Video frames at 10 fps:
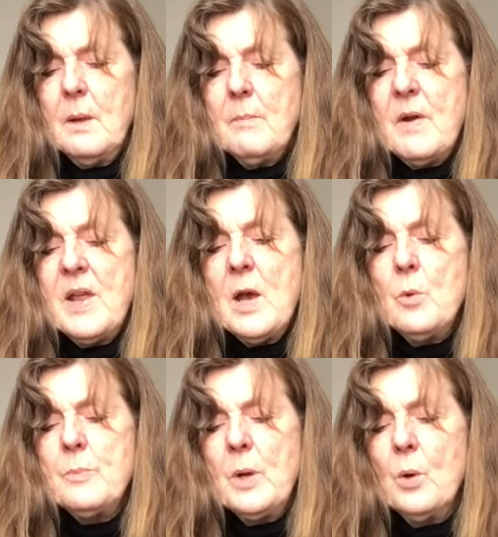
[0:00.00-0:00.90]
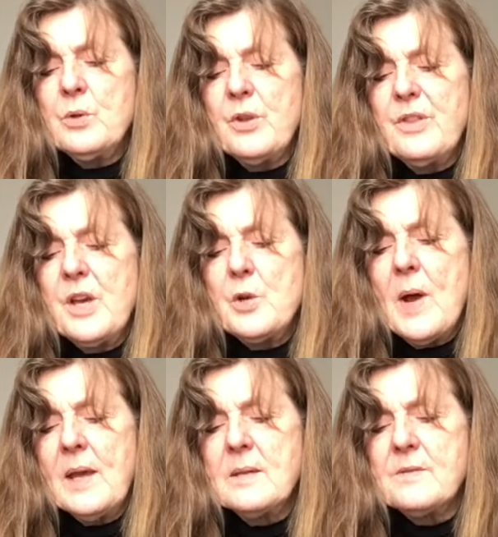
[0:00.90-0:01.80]
Maria would belong to the
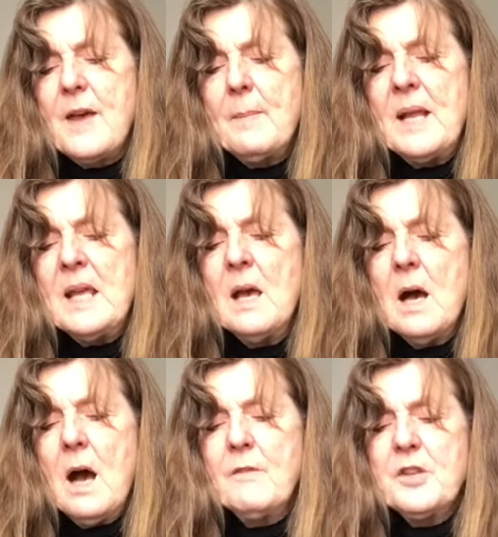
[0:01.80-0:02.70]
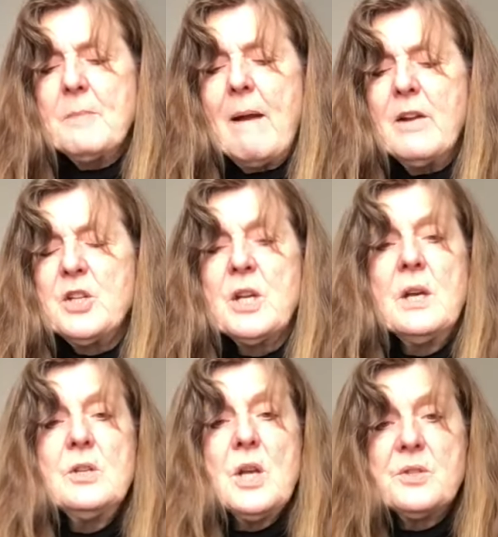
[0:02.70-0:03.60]
Theodorakis family after the marriage,
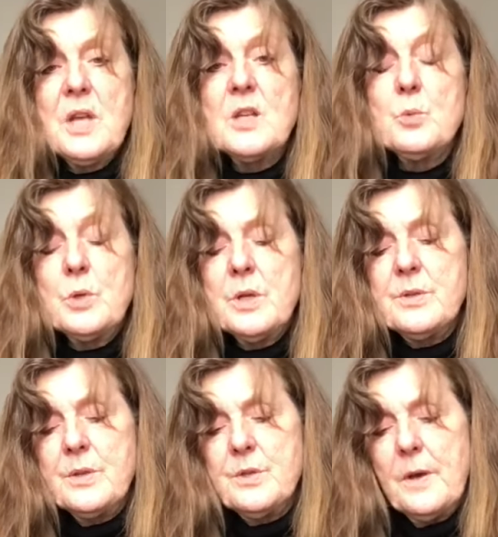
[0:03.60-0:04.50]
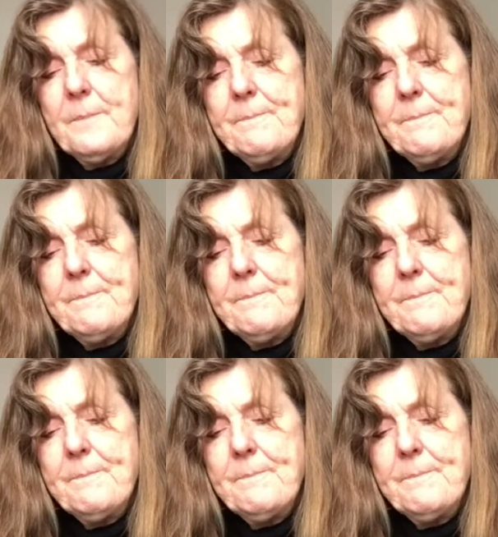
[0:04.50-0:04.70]
just as would her sister.